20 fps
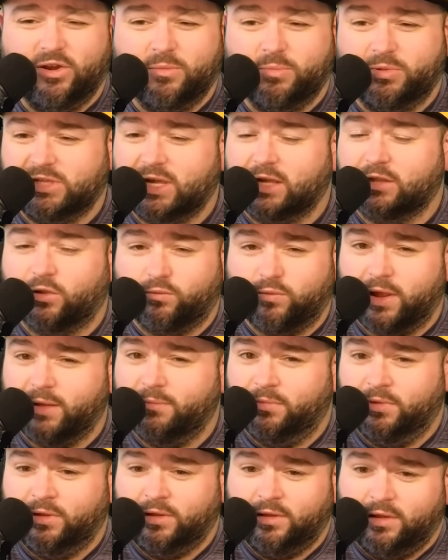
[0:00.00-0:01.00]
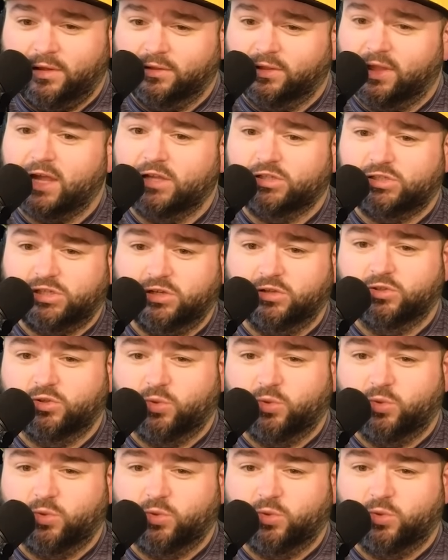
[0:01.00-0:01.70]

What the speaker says: protect the rim. Last year,